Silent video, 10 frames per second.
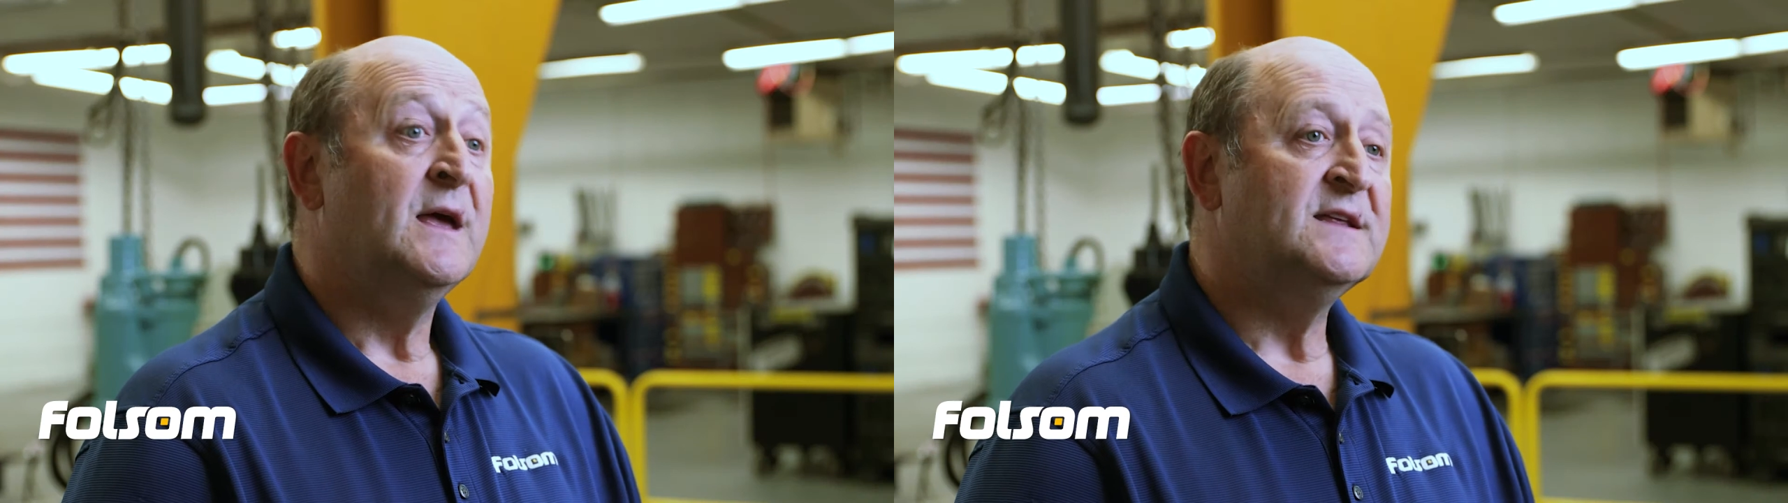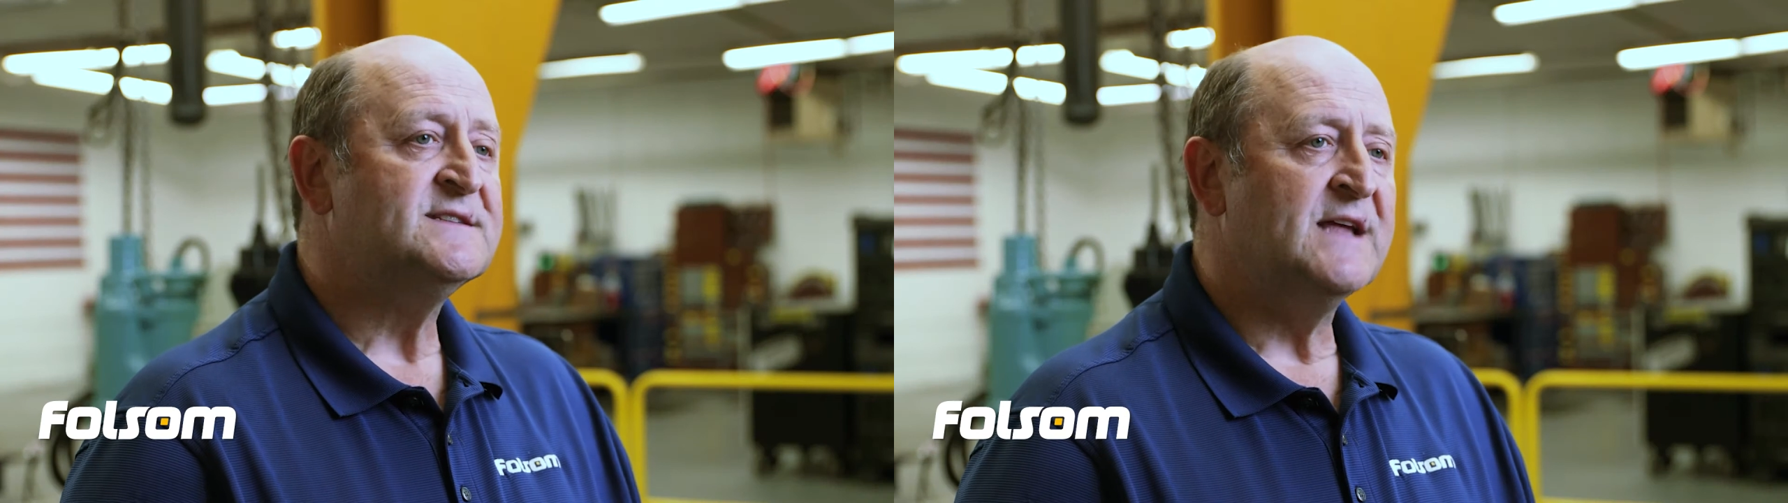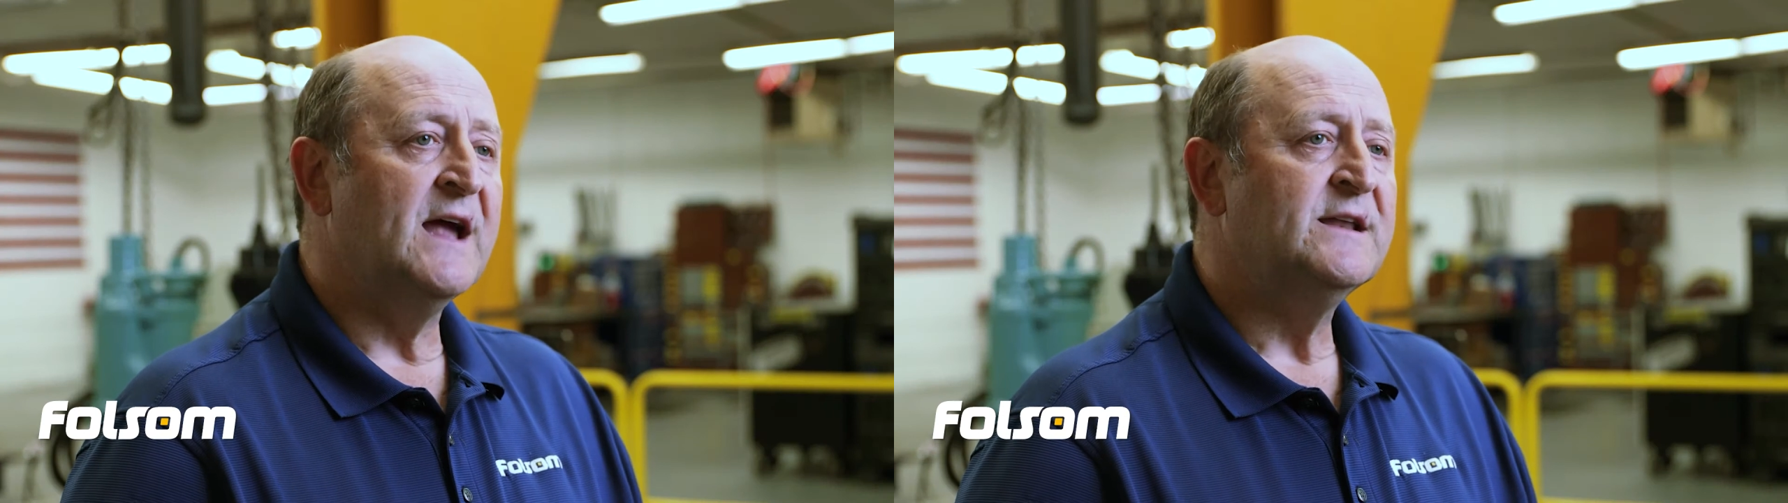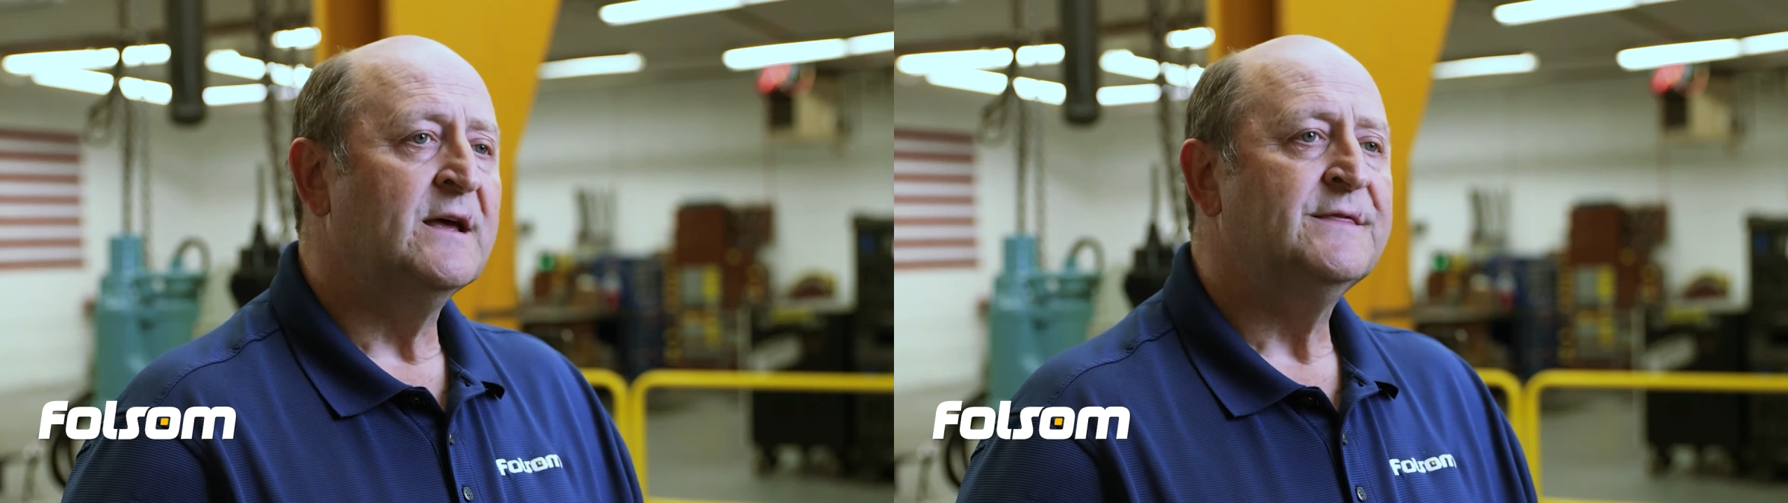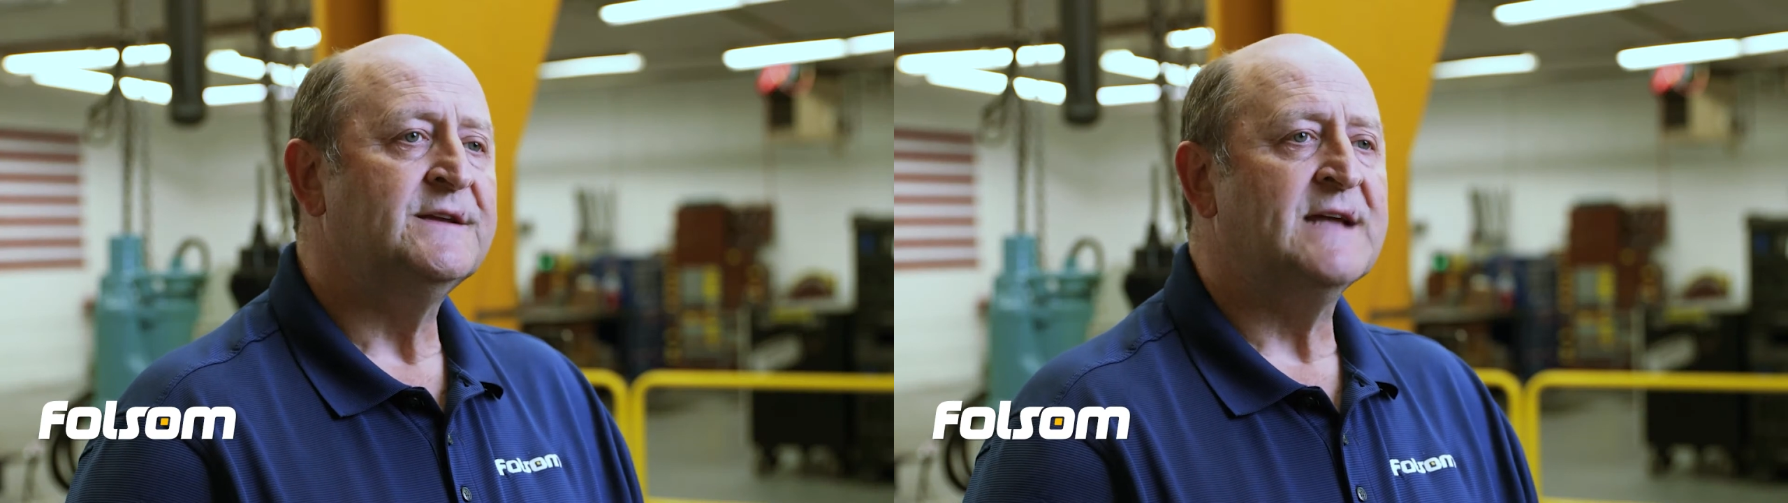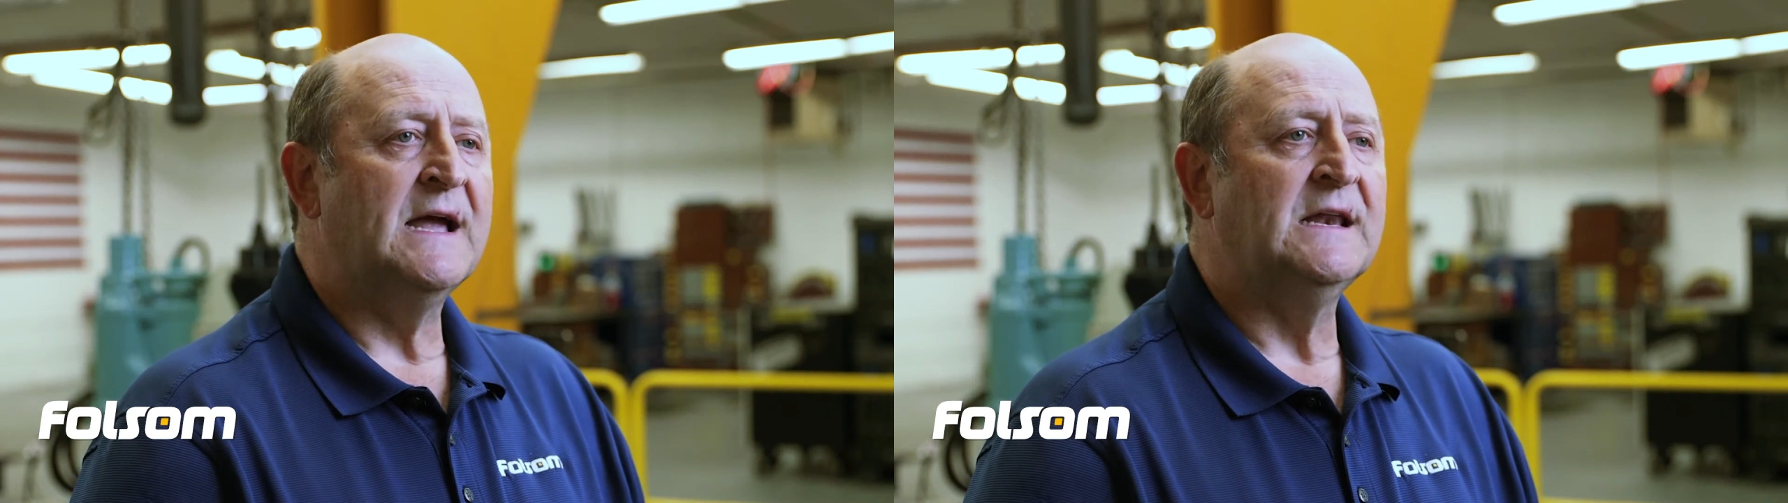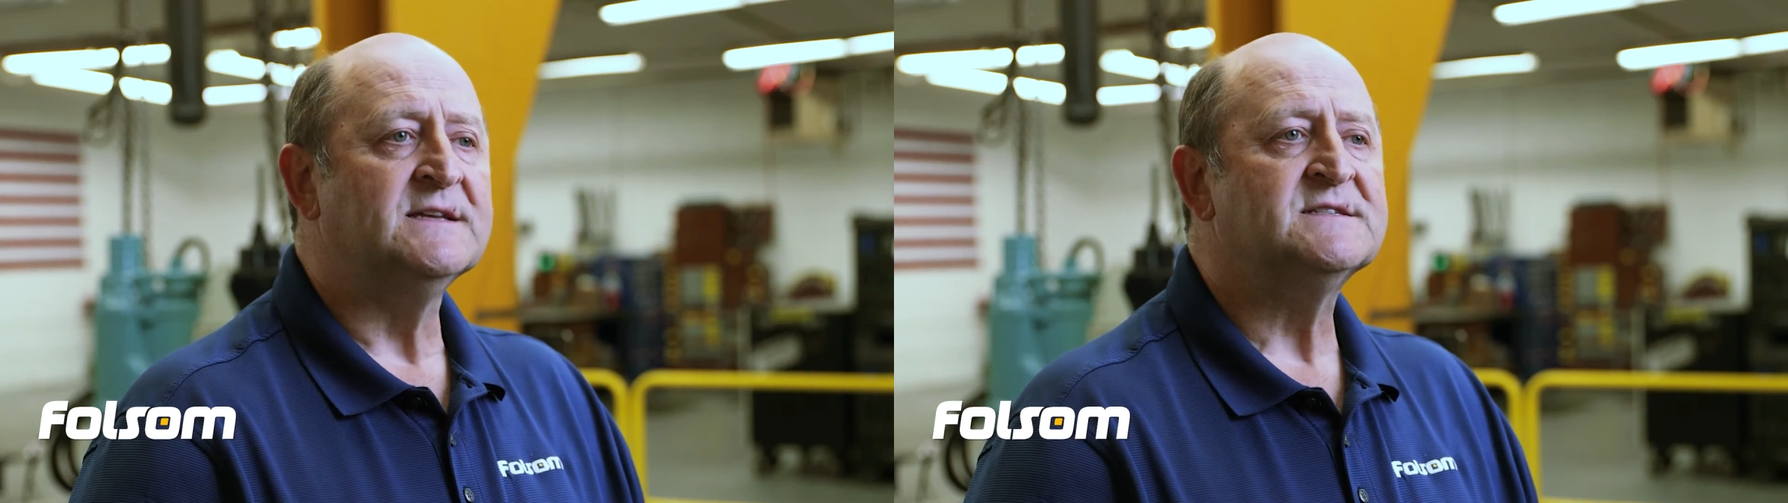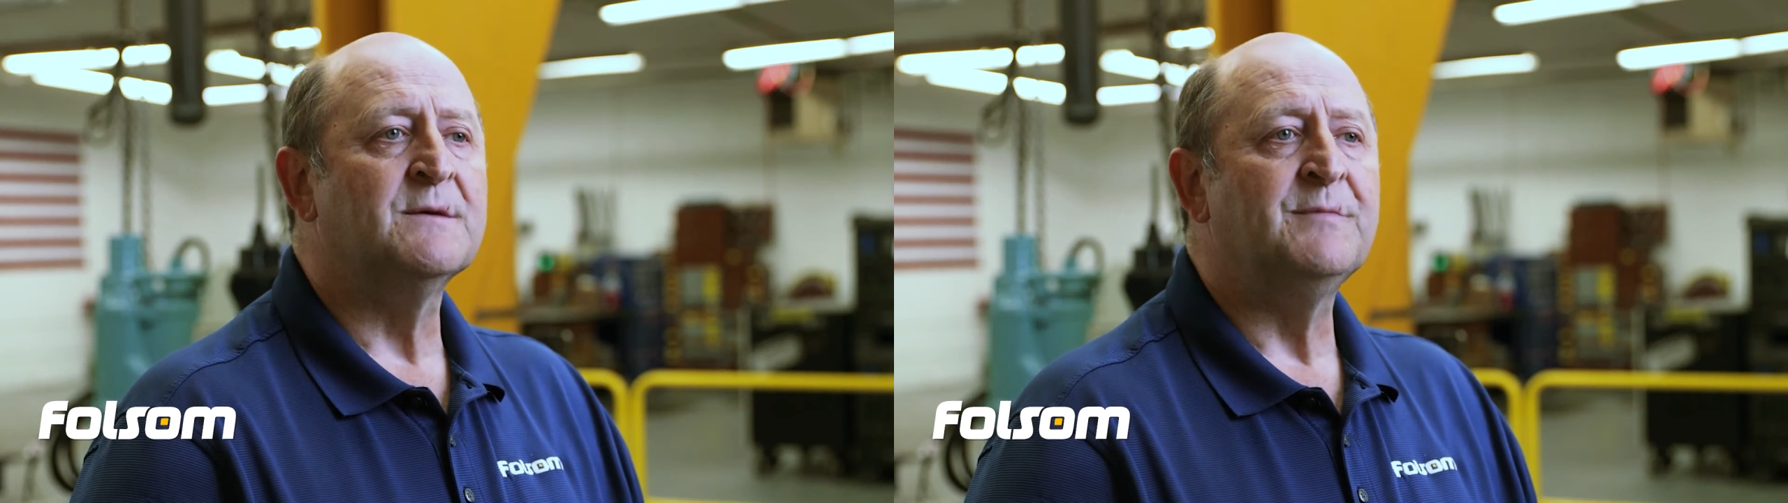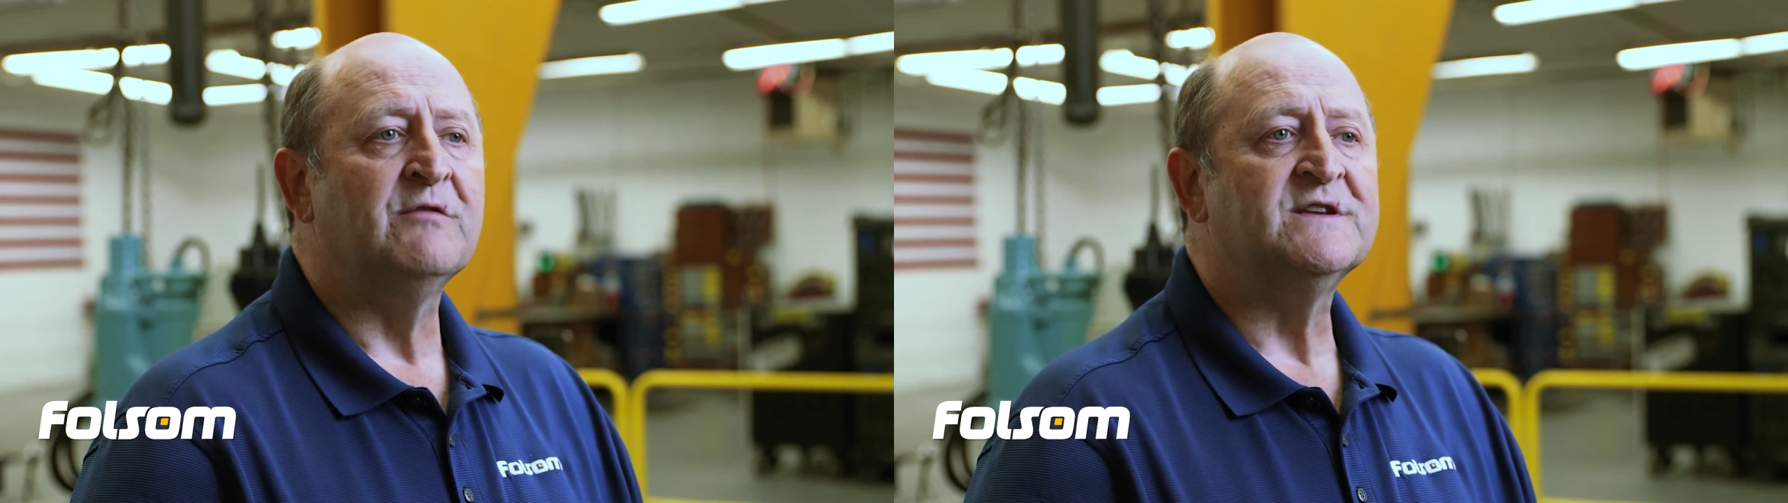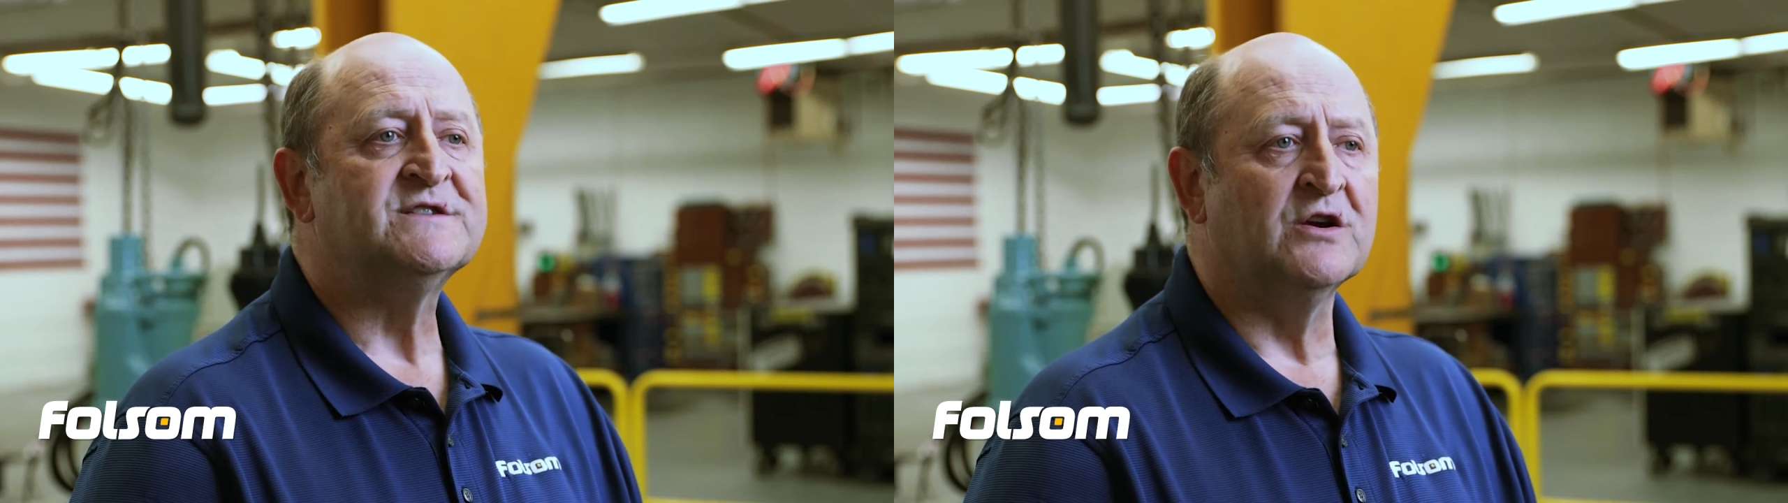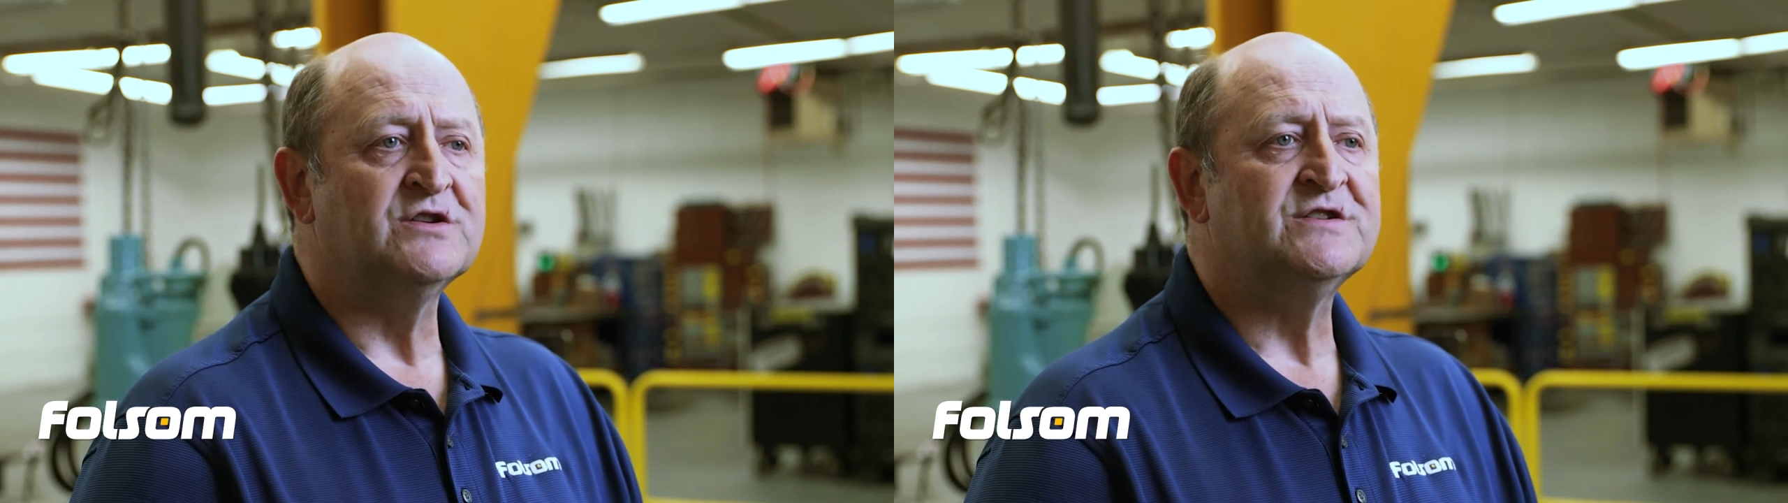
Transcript: Instead, the tailings can be returned